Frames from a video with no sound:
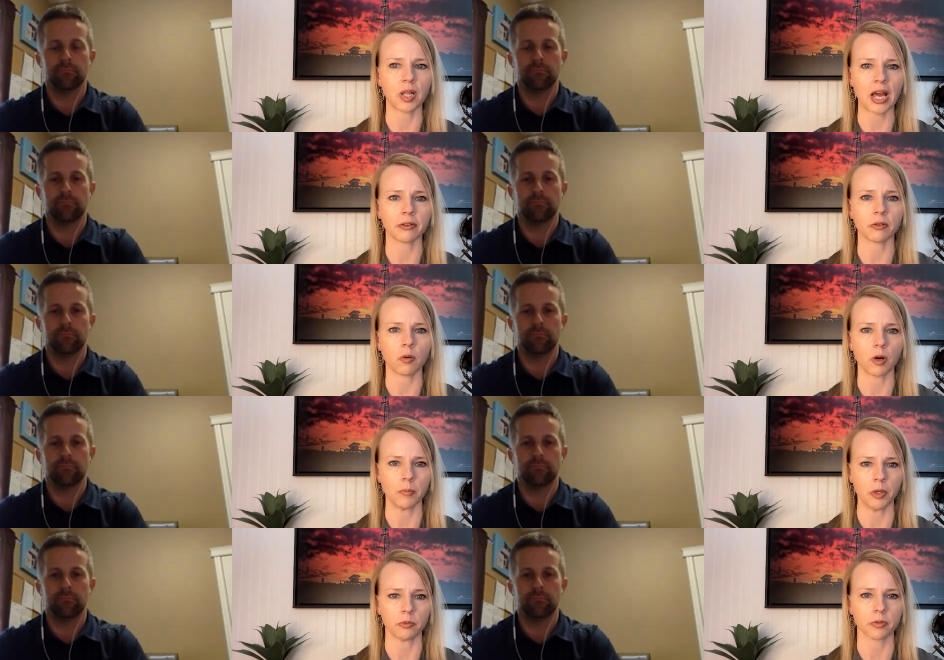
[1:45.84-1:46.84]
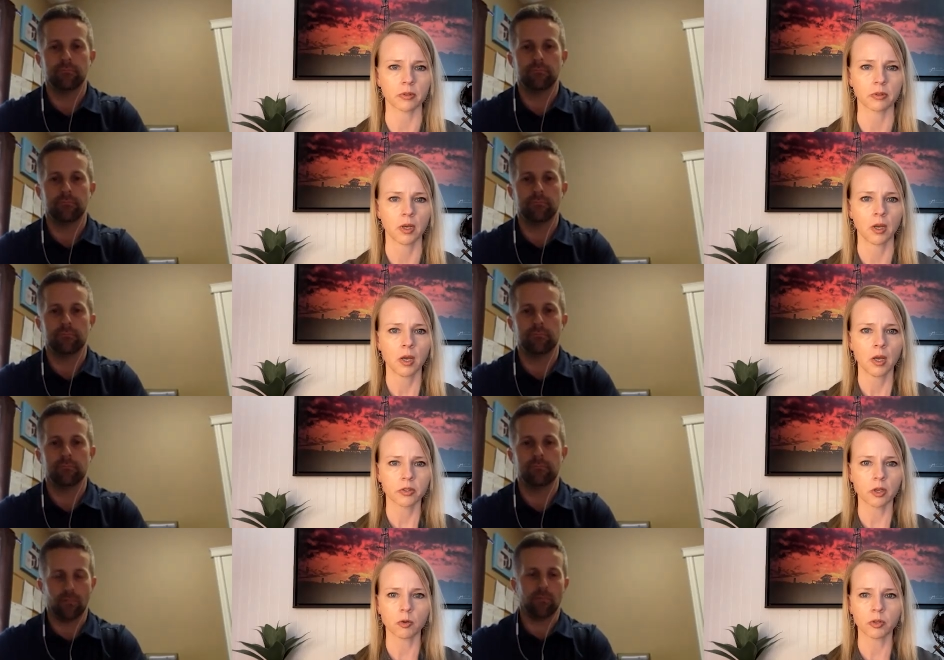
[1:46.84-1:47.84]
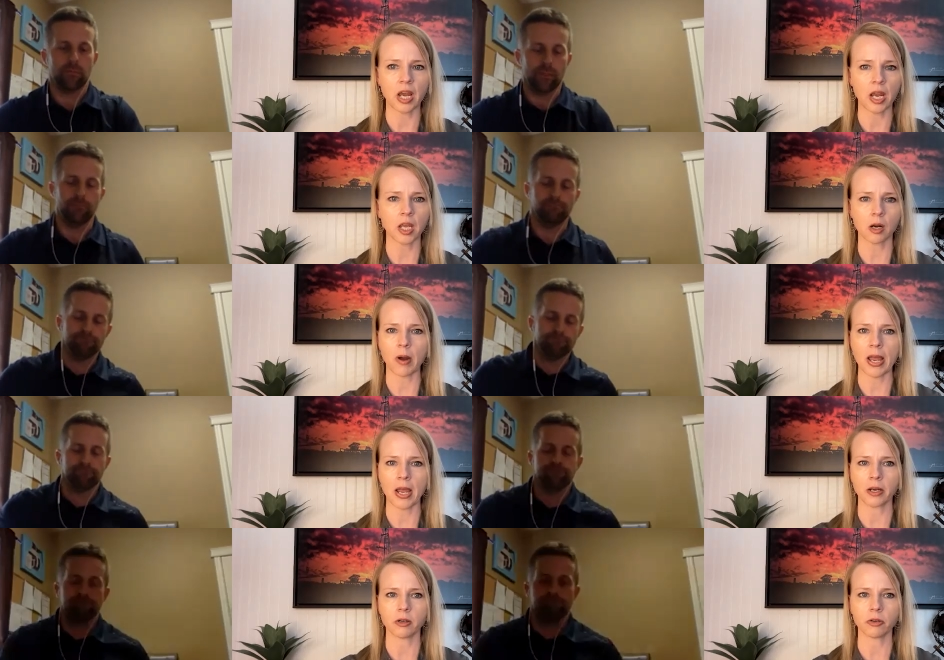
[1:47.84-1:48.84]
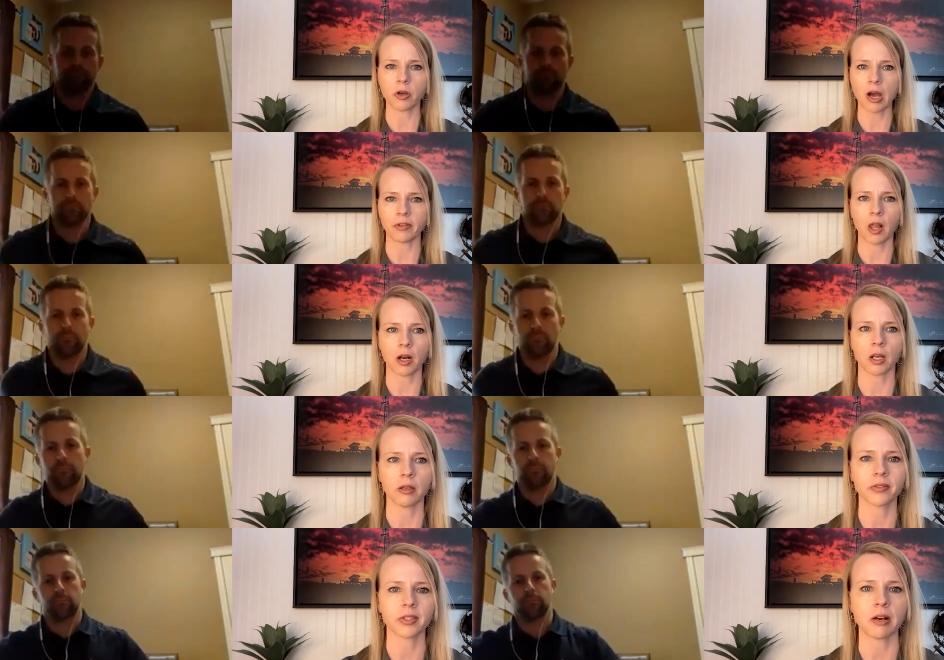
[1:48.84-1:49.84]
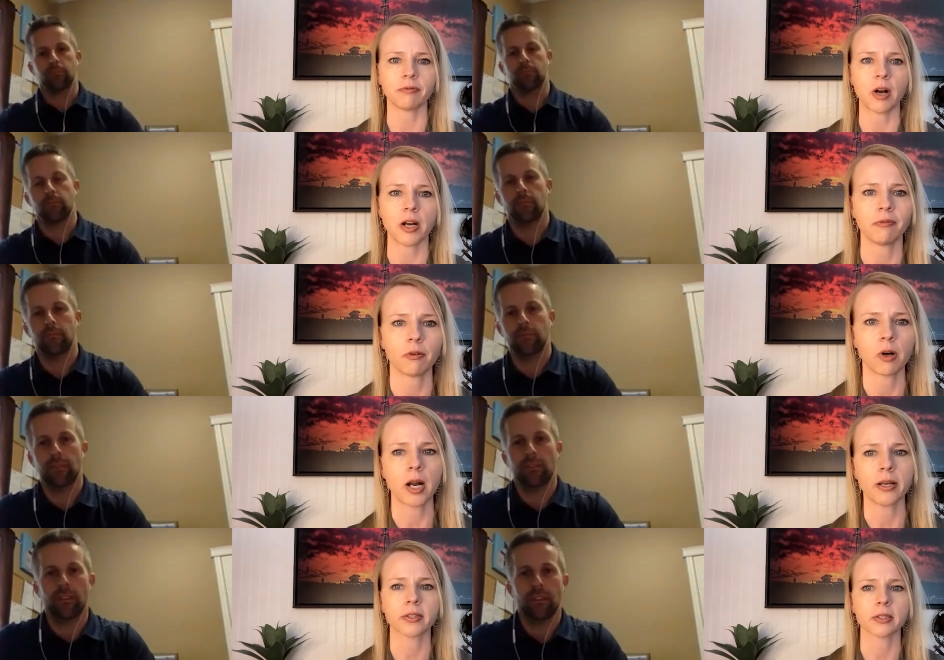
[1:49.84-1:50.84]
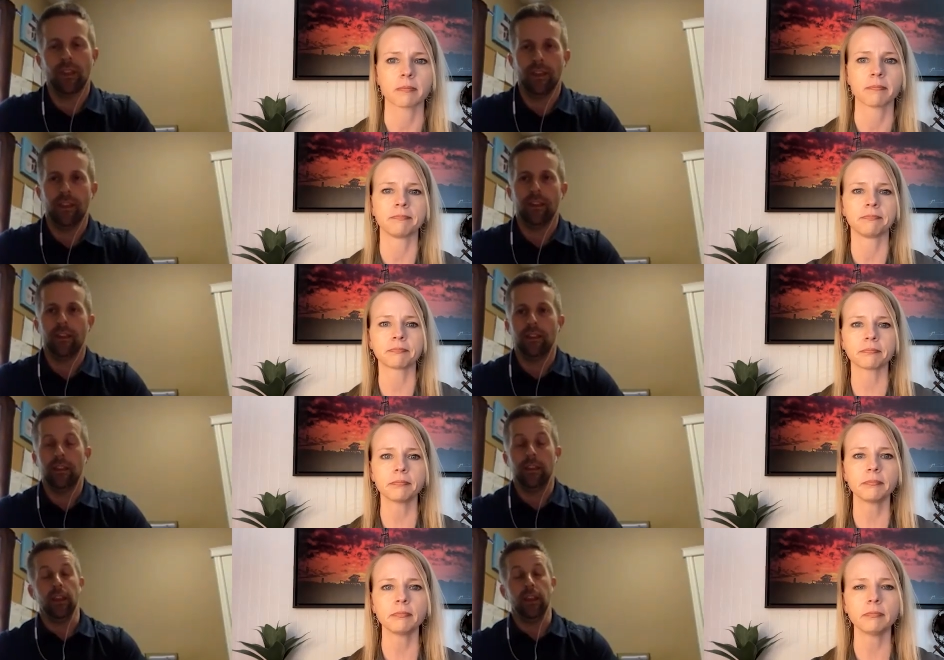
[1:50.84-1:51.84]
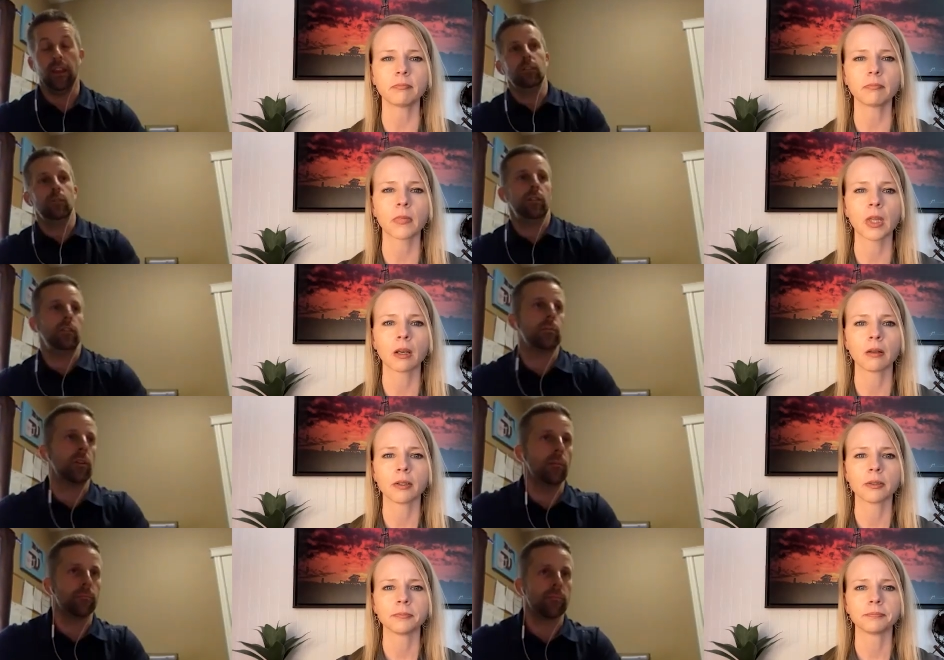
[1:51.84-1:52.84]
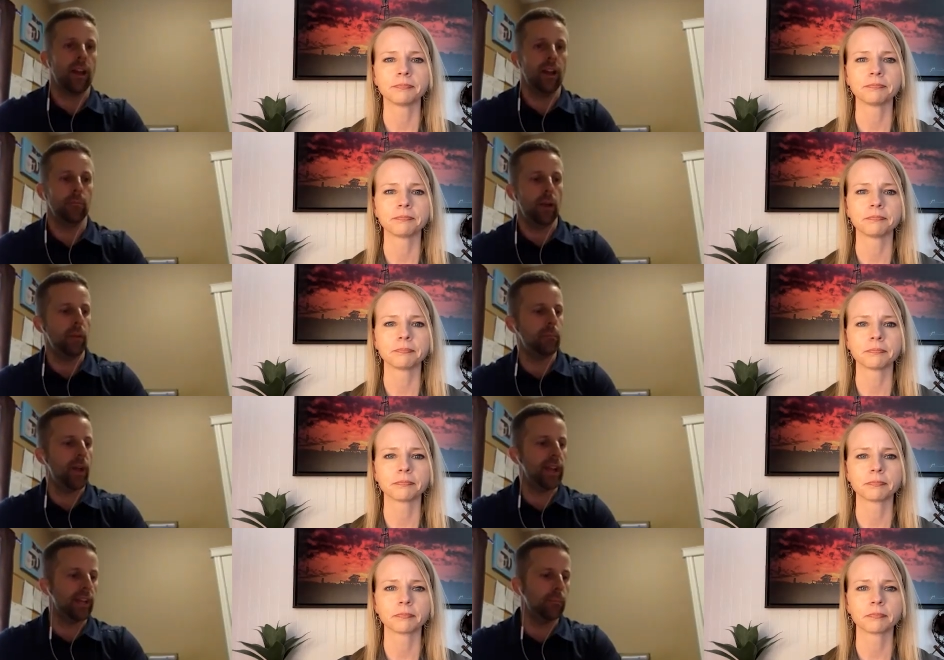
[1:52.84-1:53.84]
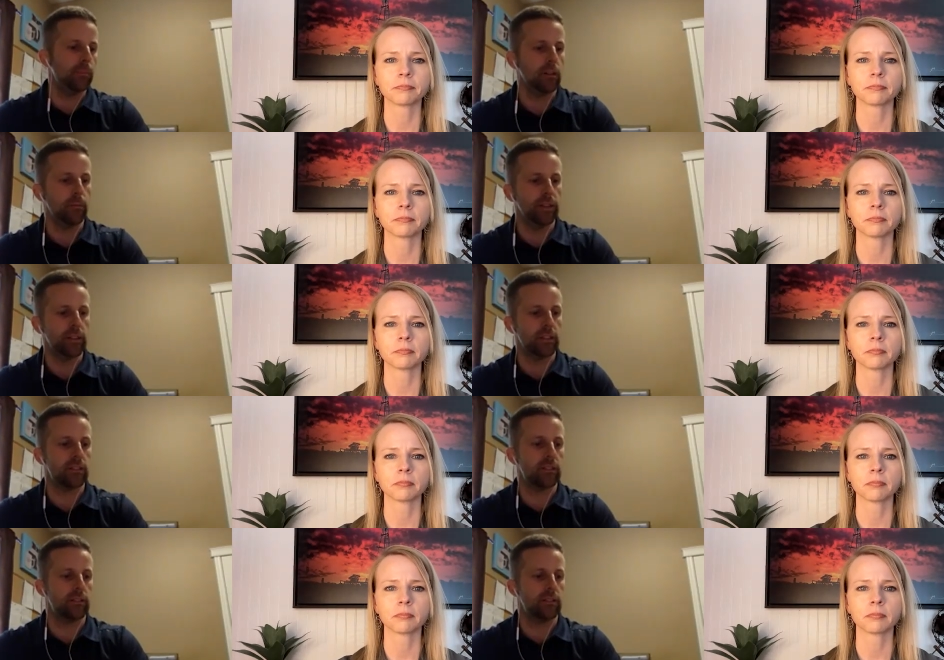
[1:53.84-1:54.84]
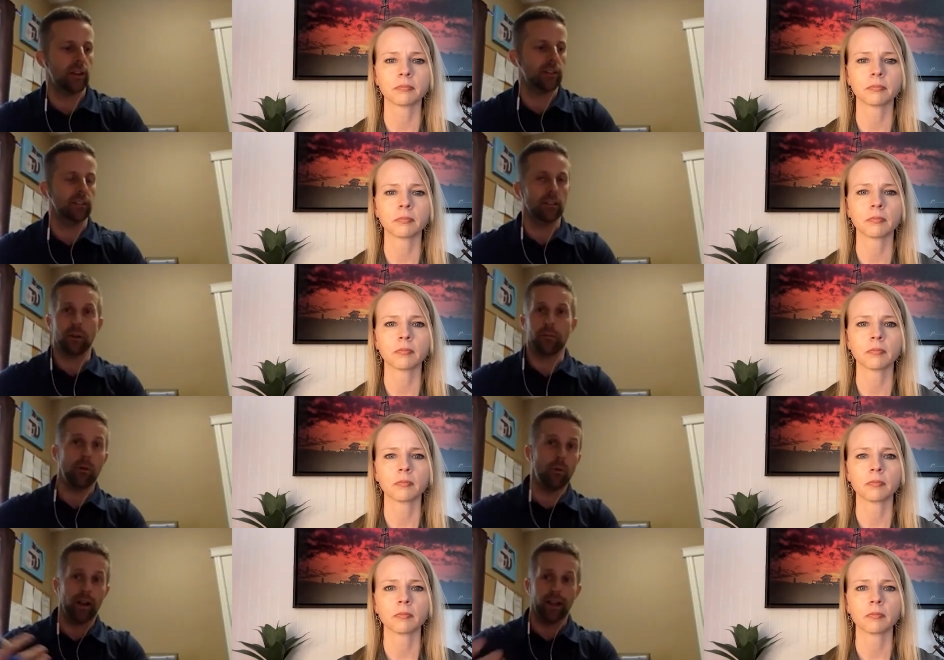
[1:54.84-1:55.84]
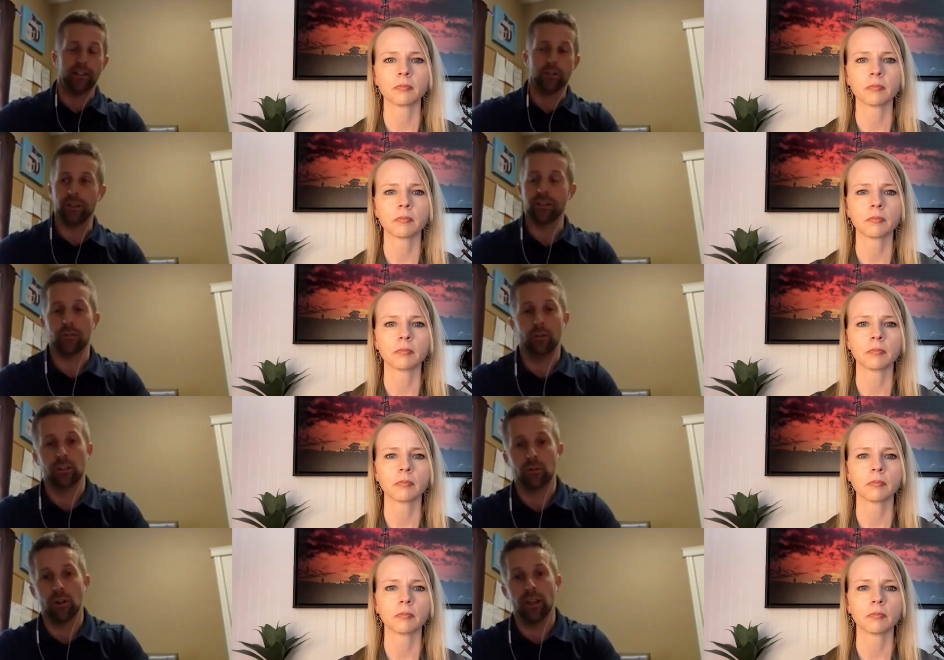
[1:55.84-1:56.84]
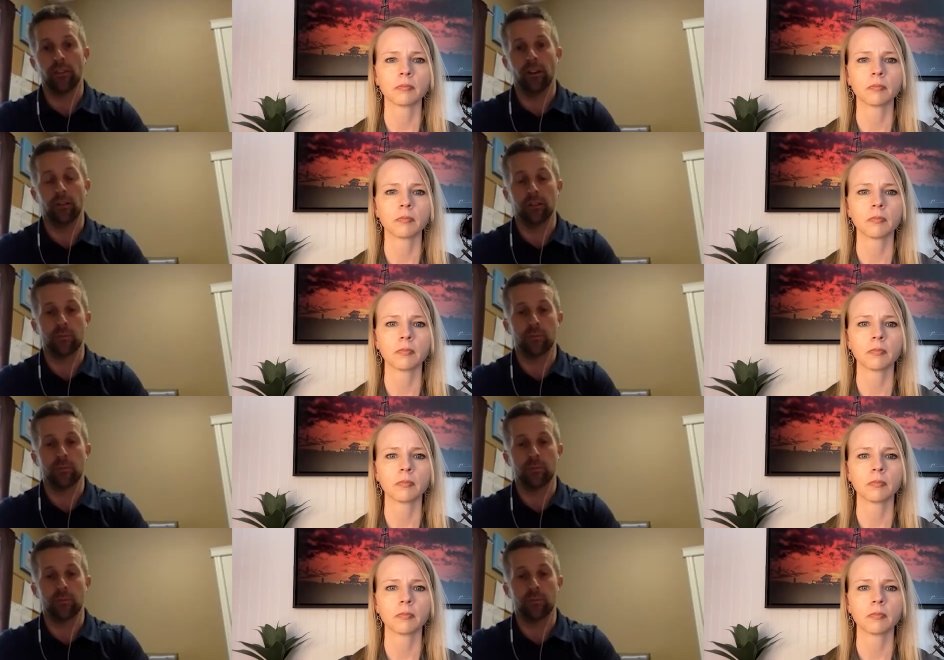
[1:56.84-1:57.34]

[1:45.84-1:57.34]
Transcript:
Speaker 1: plant hormones. So take it away. I know you have a lot of good stuff ready for us.
Speaker 2: Yeah, no problem. I may back it up a little bit and just talk to you a little bit about why I joined Stoller, why I thought it was